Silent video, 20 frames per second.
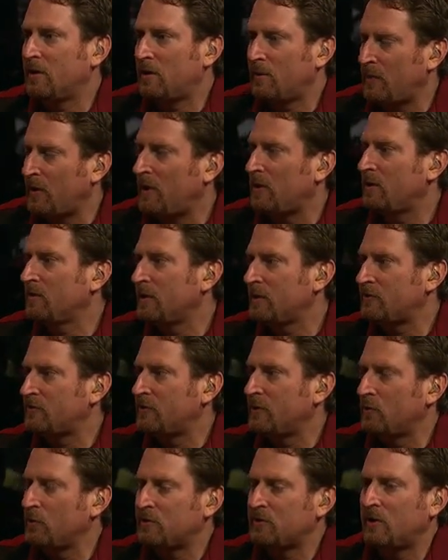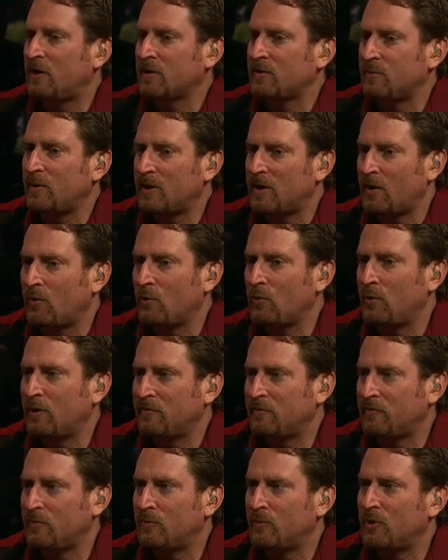On our panel yesterday, we talked about how we
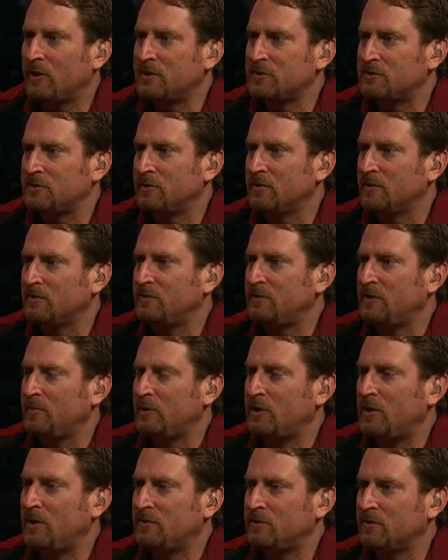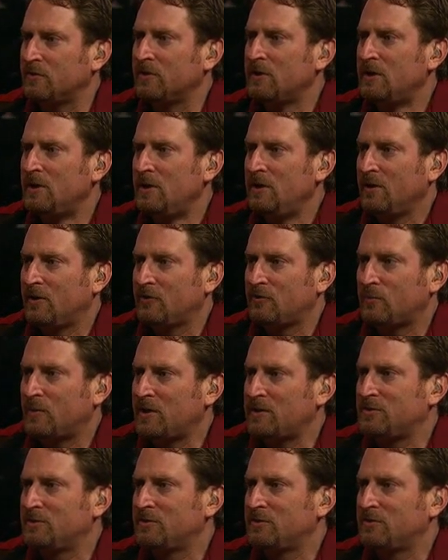went from Ranger to Demon Hunter, because
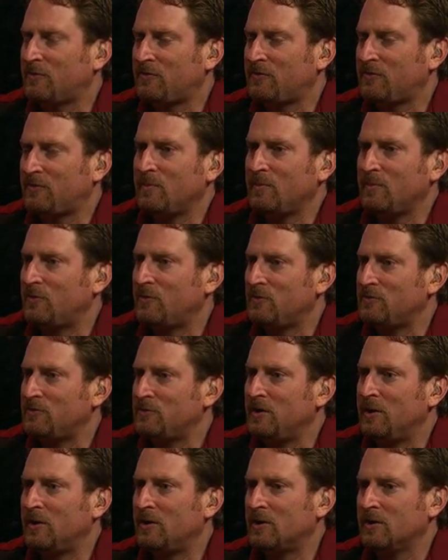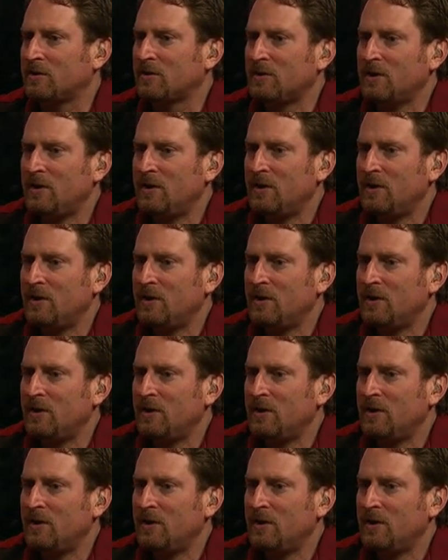Ranger just seemed too generic.